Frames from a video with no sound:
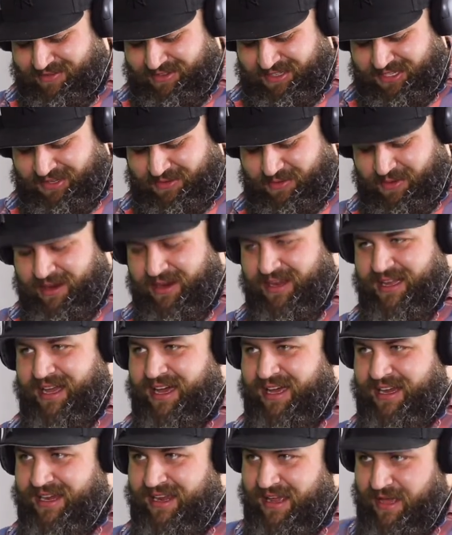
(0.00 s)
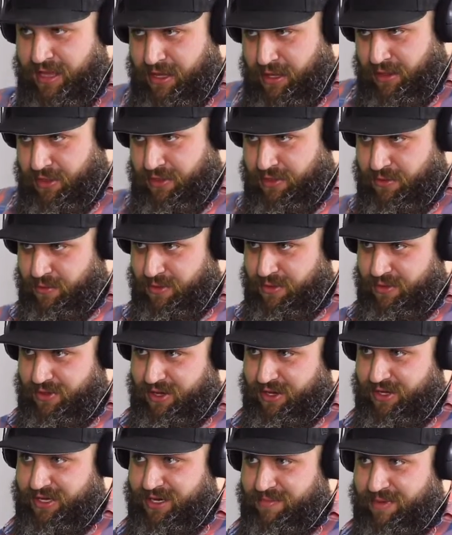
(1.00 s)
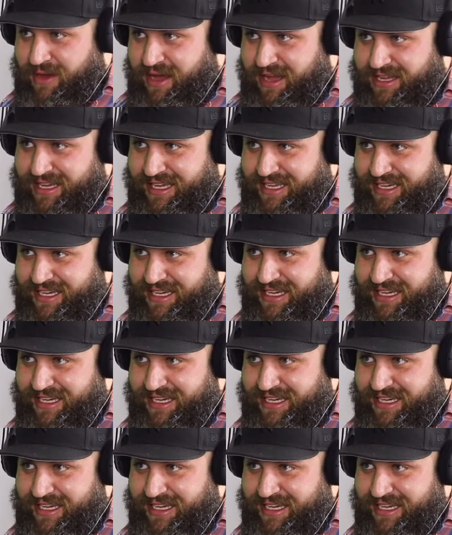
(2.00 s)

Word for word: a squirt gun through the hoodie pocket